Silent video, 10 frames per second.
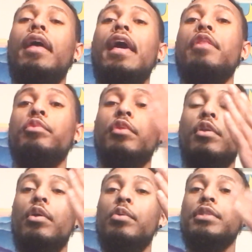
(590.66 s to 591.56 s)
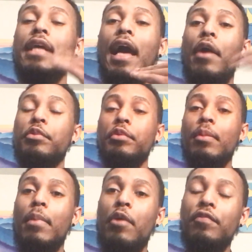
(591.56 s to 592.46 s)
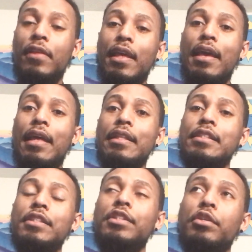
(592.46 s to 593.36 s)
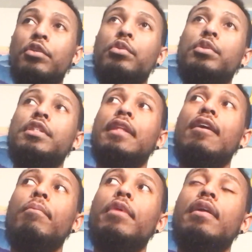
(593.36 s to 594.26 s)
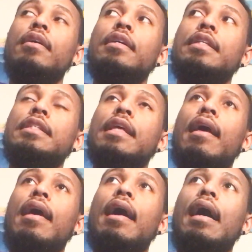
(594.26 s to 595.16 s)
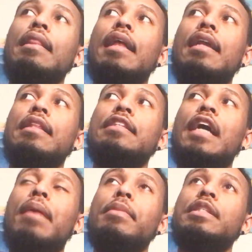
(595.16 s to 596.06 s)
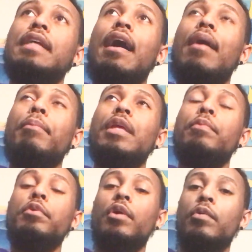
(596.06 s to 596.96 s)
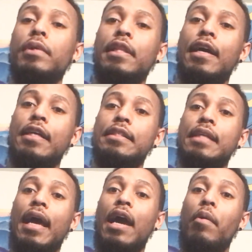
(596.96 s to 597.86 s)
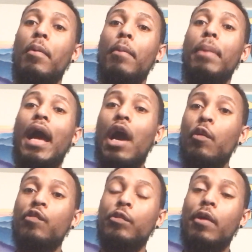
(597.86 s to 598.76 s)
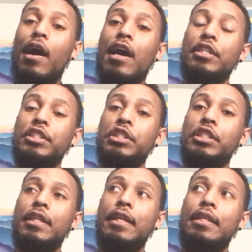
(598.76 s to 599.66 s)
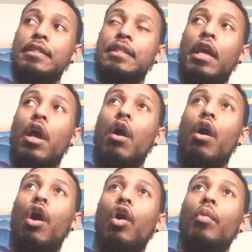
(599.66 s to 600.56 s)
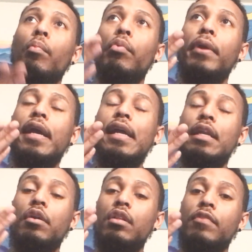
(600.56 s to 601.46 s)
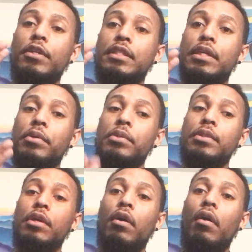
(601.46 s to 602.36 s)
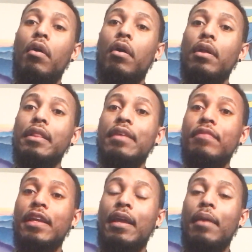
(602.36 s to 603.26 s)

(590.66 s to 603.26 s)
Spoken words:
in through the nose, out through the mouth. This is a huge thing because a lot of the times People don't realize how powerful oxygen is. Our brain and all of our cells are living,